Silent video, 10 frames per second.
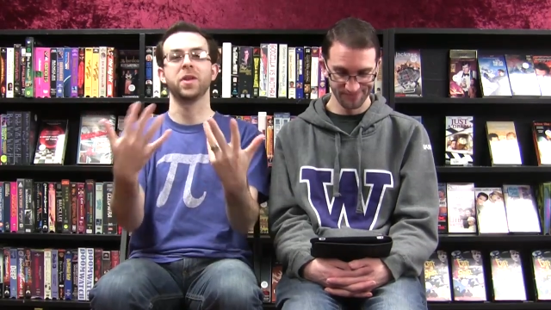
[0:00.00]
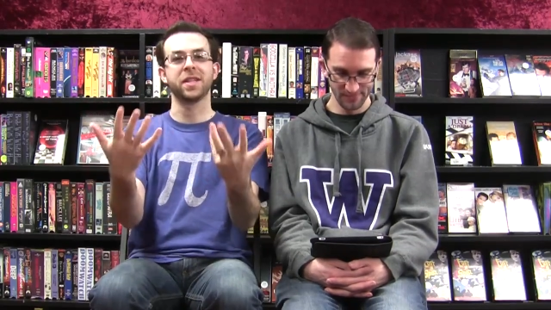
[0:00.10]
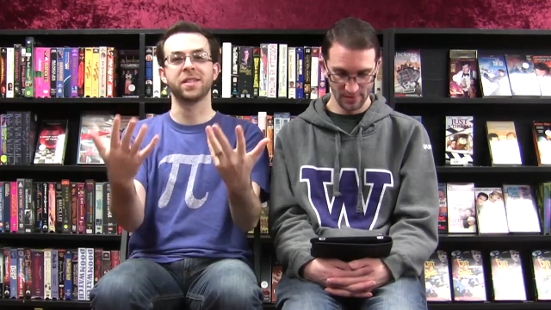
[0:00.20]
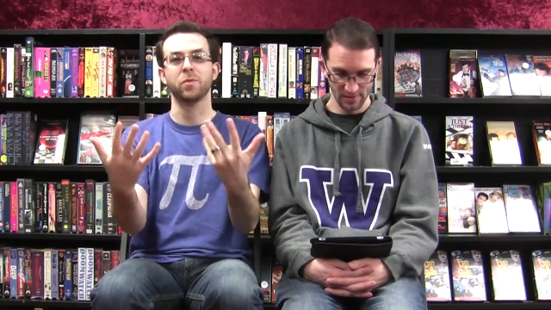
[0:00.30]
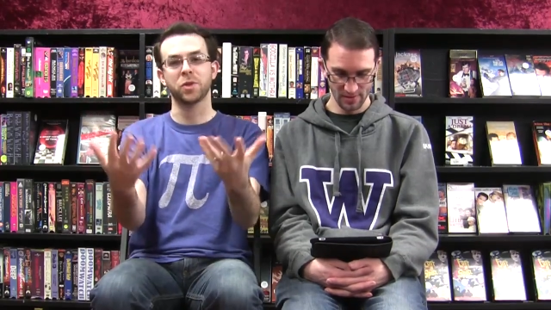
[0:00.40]
Speaker 1: what
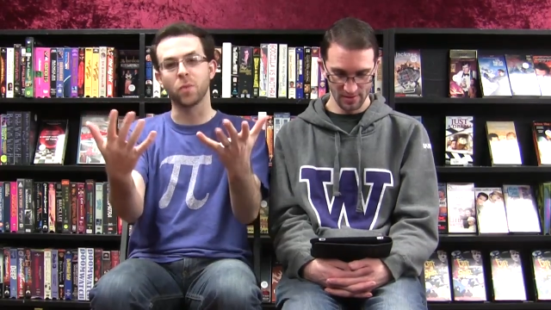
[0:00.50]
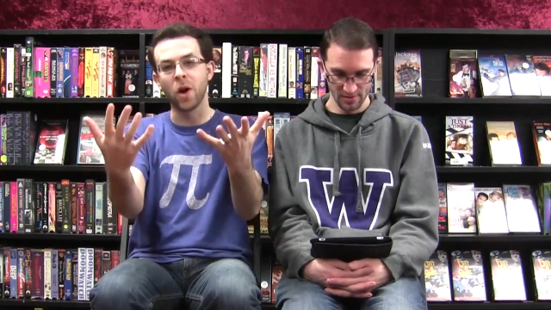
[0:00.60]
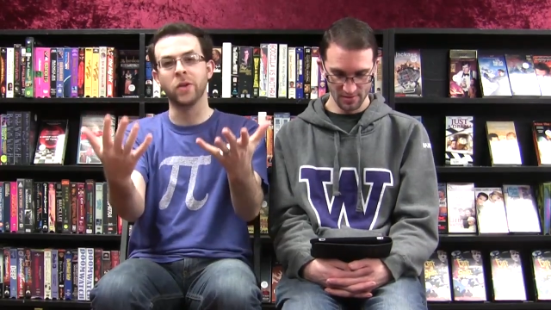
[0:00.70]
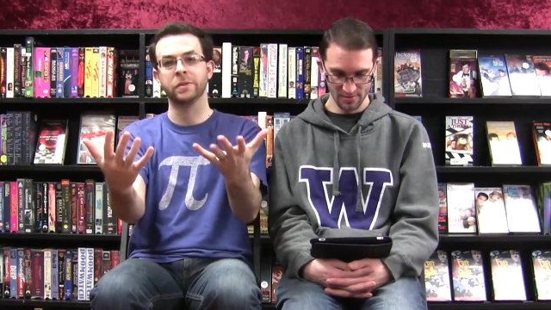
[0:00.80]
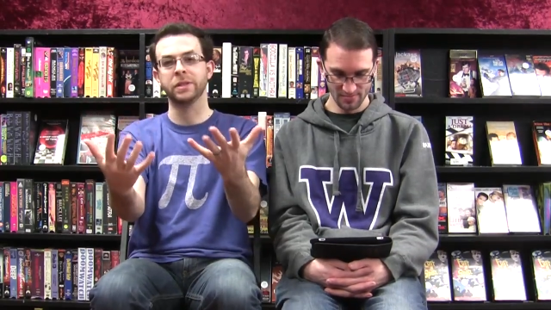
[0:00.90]
is what's
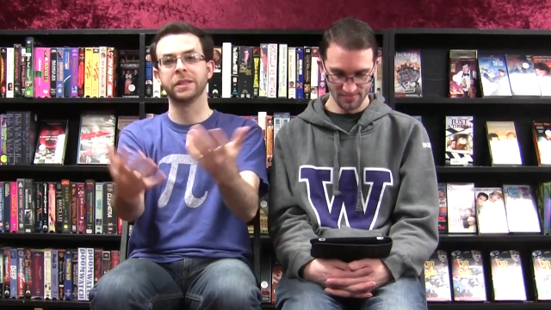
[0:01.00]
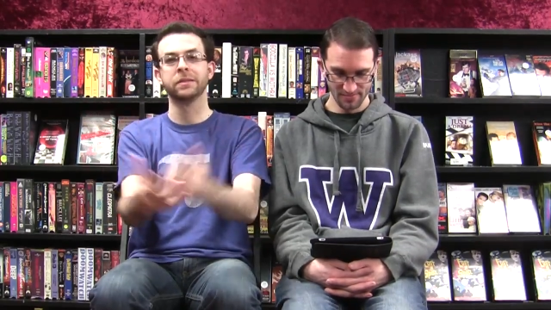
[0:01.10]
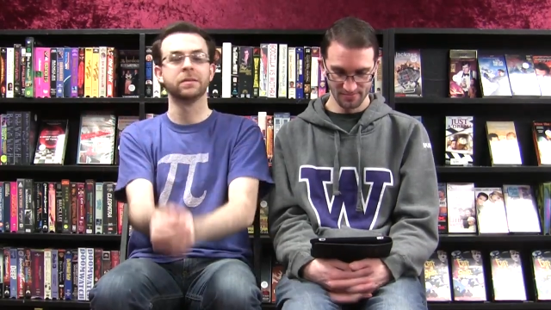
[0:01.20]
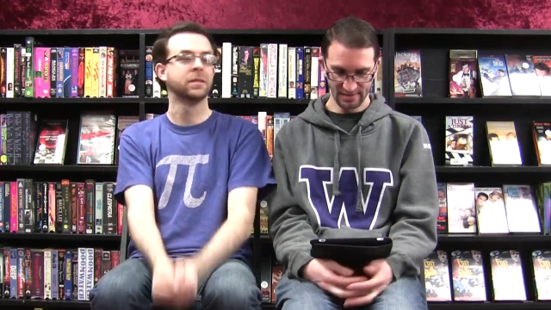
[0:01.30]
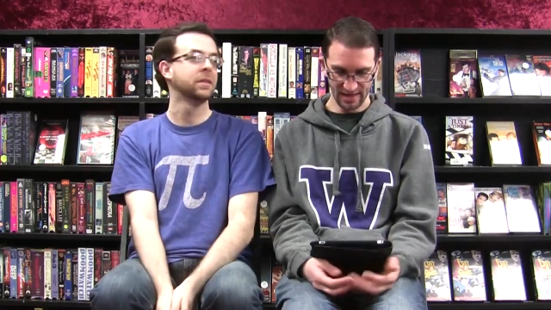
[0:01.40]
wrong with you?
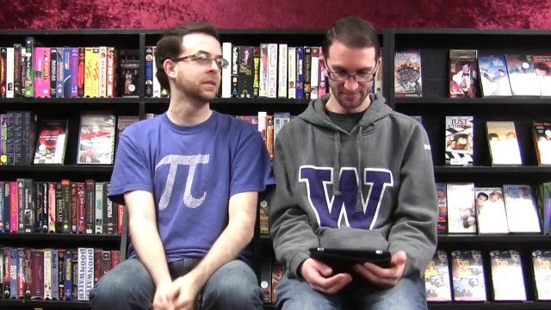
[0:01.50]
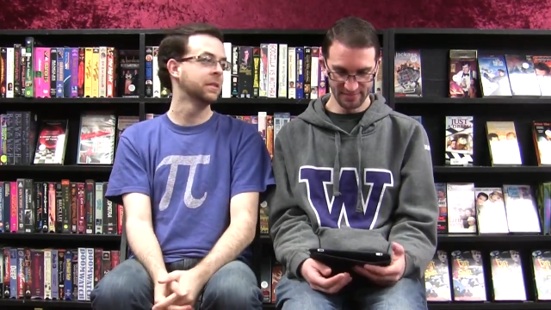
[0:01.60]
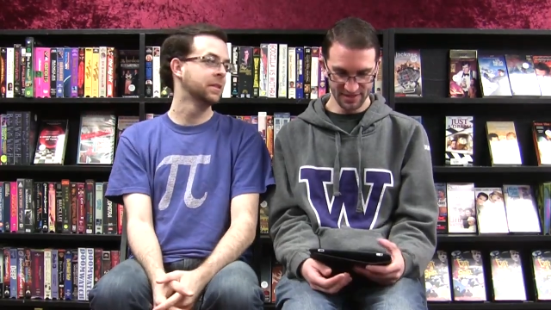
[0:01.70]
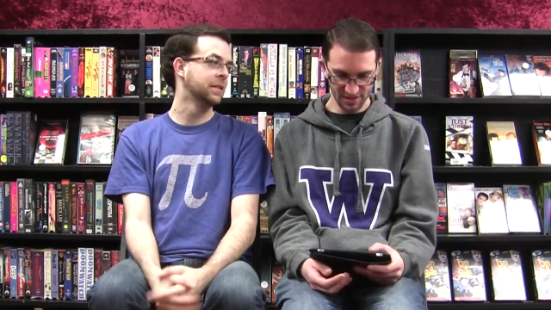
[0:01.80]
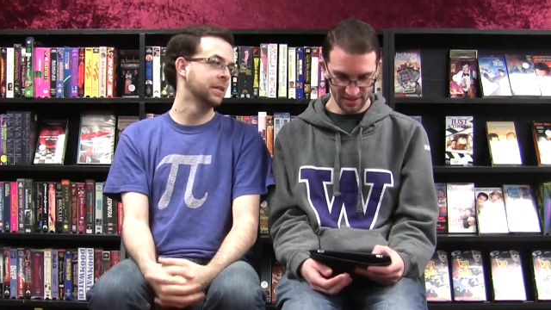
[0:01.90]
Yeah,
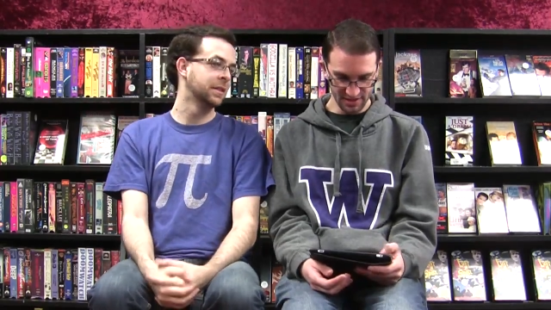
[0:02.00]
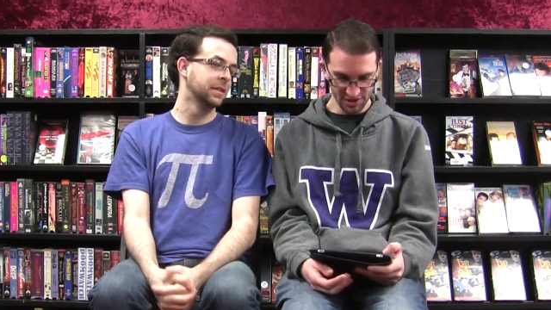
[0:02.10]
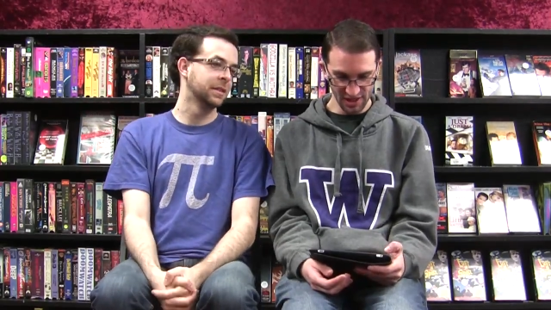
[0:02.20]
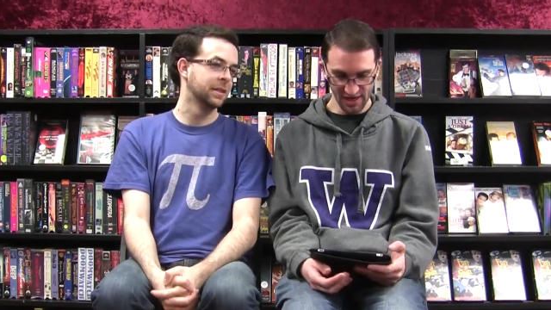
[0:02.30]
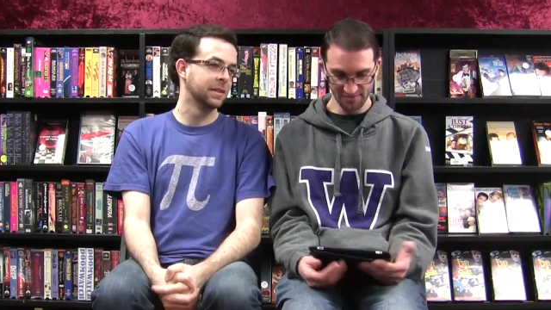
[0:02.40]
it's a, it's a
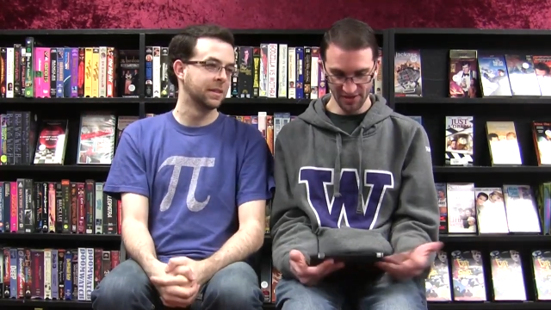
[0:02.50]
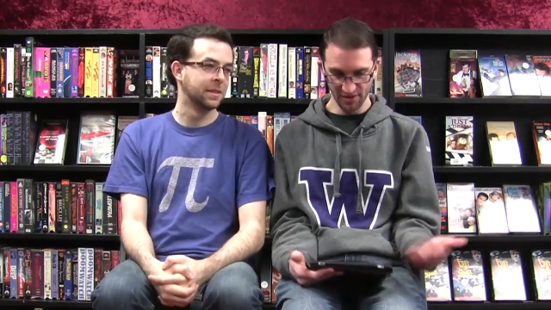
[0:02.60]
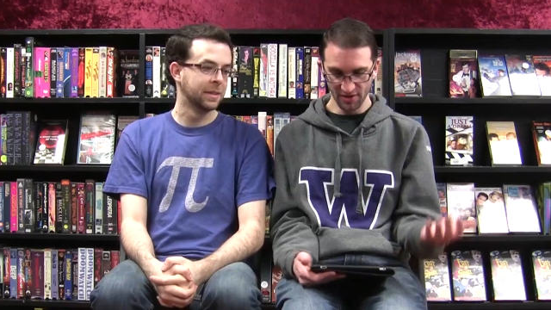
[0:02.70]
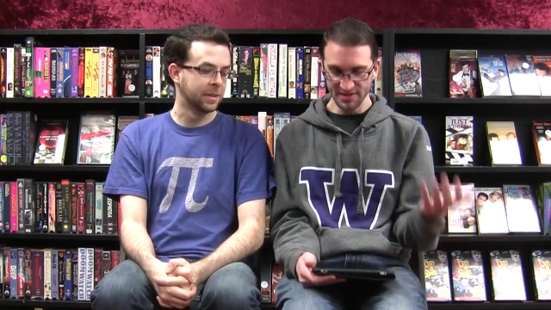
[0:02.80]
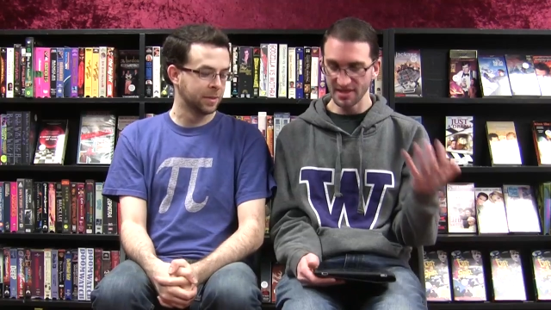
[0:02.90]
shame, but you
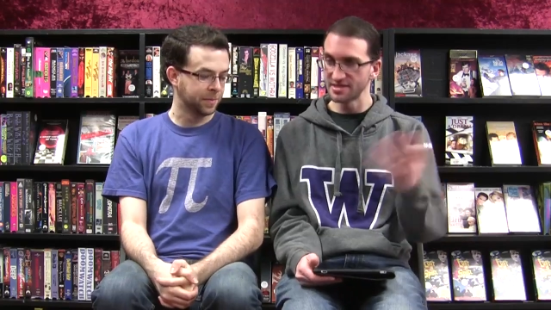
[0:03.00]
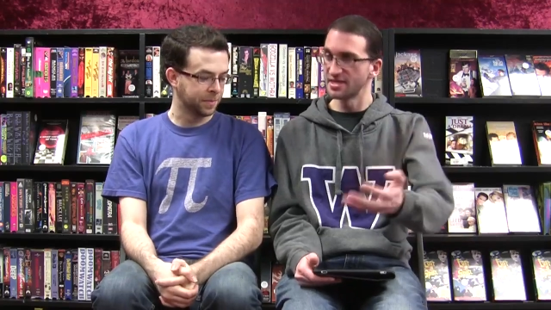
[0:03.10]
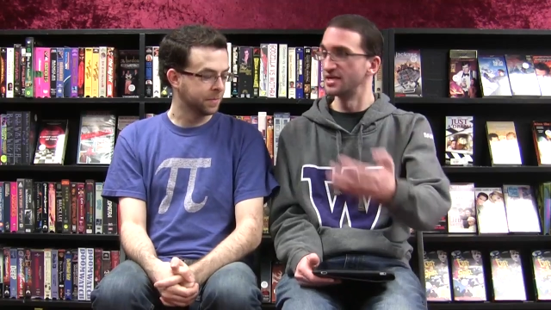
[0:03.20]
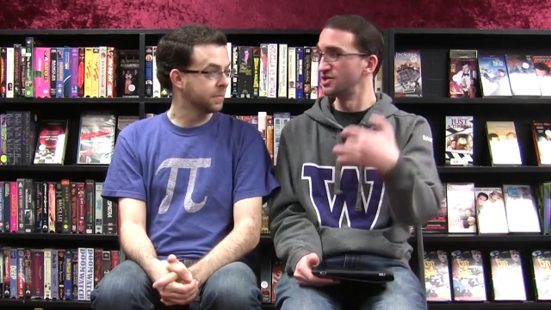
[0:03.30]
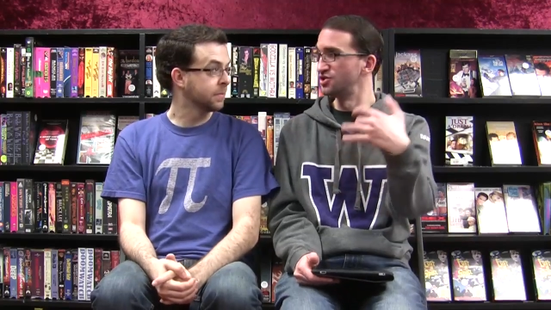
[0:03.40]
know, it's a, it's
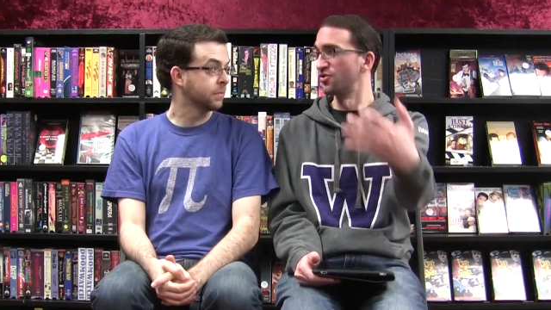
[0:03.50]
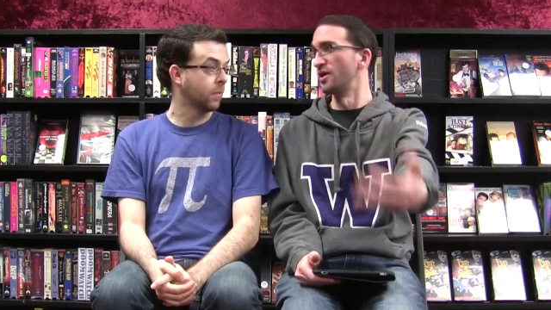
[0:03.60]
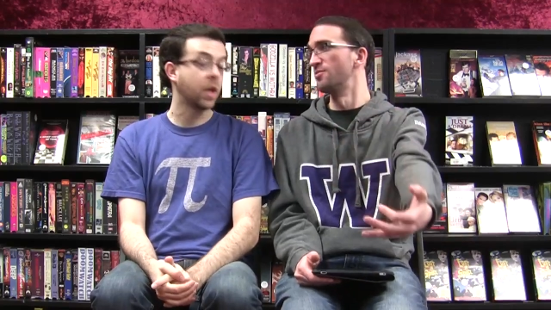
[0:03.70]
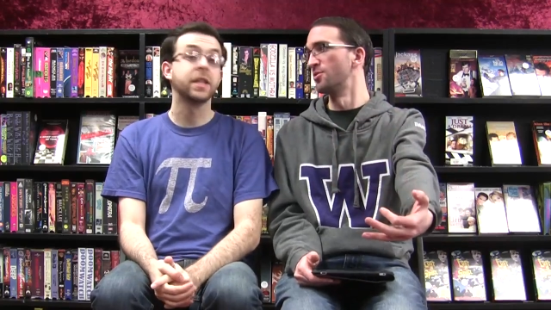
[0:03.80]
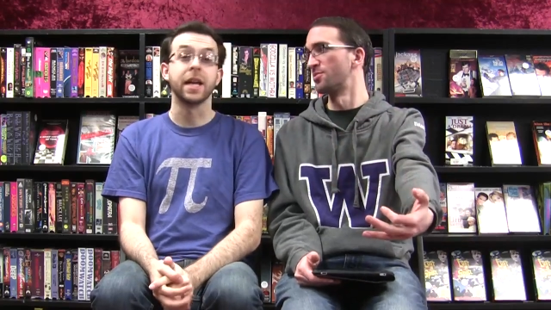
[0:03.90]
an
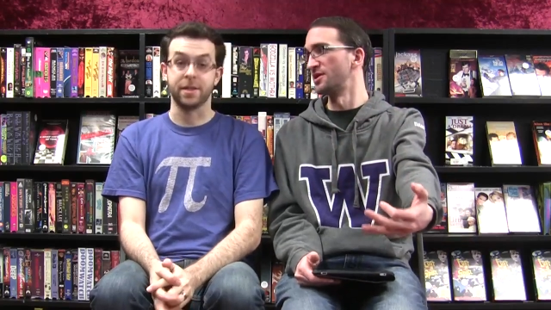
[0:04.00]
enjoyable yes.